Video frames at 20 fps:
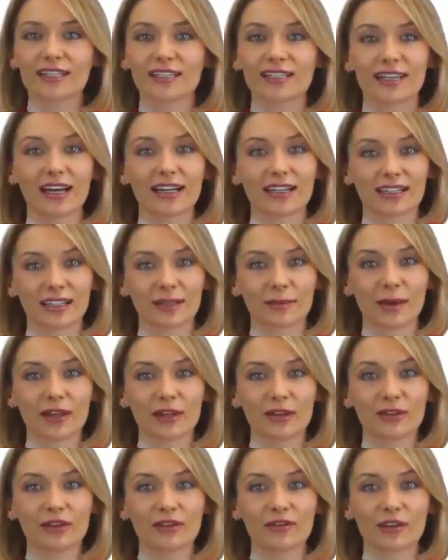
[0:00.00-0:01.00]
inside
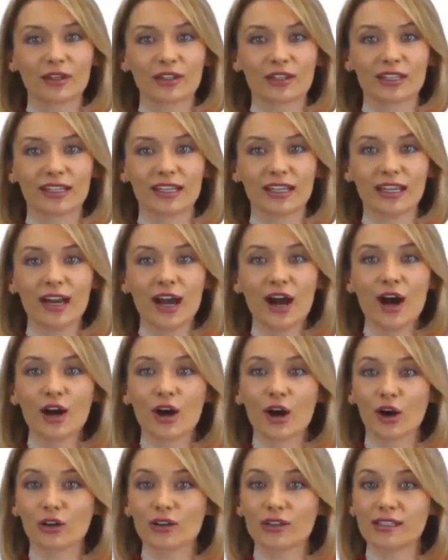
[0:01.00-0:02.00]
ClickBank University
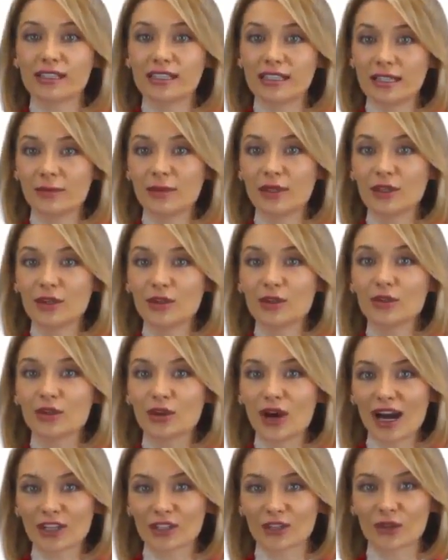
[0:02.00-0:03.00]
called CBU
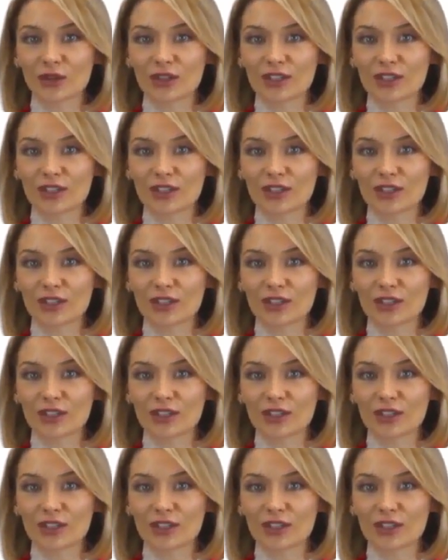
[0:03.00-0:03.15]
Crash